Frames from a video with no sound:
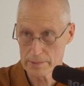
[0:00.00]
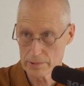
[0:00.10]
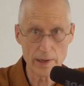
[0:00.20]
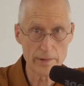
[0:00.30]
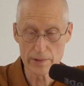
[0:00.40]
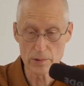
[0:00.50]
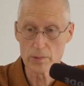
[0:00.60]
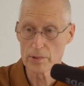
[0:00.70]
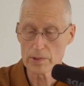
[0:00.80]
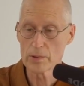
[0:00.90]
driving to
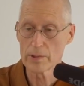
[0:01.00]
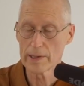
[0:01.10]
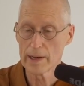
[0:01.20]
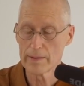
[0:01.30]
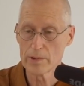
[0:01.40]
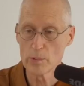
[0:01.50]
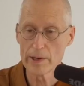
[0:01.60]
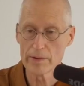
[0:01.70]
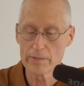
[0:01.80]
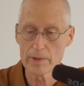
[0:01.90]
work or what have you,
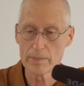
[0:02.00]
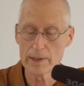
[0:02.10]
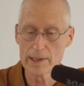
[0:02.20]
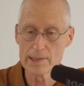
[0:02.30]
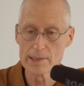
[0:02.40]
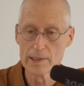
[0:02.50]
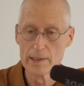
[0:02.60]
waiting for the bus.